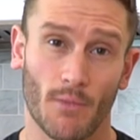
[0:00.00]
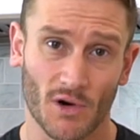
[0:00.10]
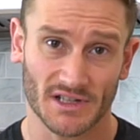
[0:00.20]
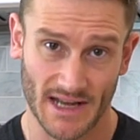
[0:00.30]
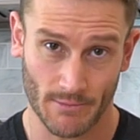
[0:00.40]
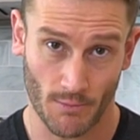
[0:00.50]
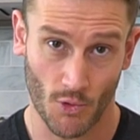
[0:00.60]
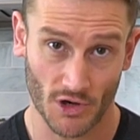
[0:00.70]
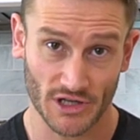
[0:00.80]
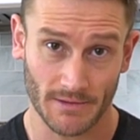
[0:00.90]
the more stable
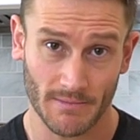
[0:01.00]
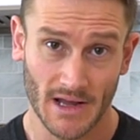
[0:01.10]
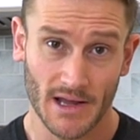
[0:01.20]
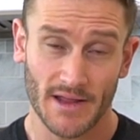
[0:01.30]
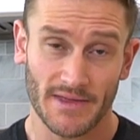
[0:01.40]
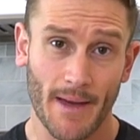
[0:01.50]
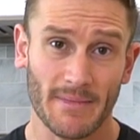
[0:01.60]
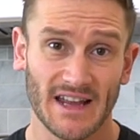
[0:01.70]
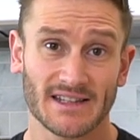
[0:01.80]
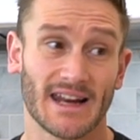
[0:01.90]
portion.
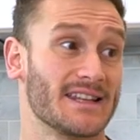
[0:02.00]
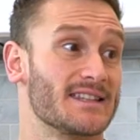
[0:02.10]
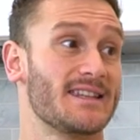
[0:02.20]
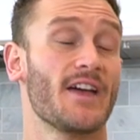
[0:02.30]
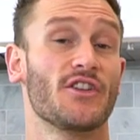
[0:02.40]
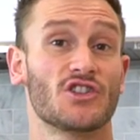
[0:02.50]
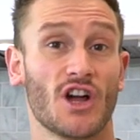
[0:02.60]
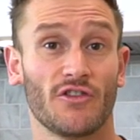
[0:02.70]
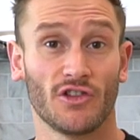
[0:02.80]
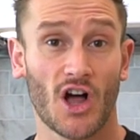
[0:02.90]
That means that it can stay on the
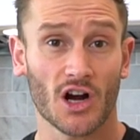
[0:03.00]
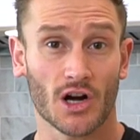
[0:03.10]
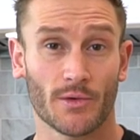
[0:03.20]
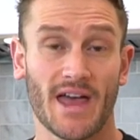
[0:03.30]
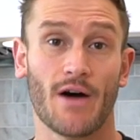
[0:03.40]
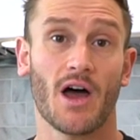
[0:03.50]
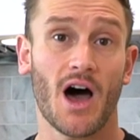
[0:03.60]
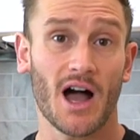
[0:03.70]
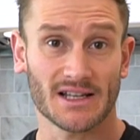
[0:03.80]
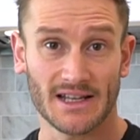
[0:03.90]
shelf longer
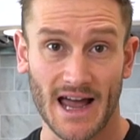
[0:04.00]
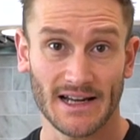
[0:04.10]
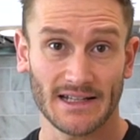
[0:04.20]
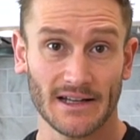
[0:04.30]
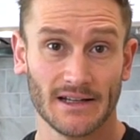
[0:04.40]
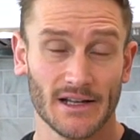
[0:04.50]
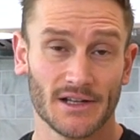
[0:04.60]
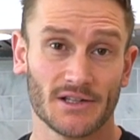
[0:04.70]
without oxidizing.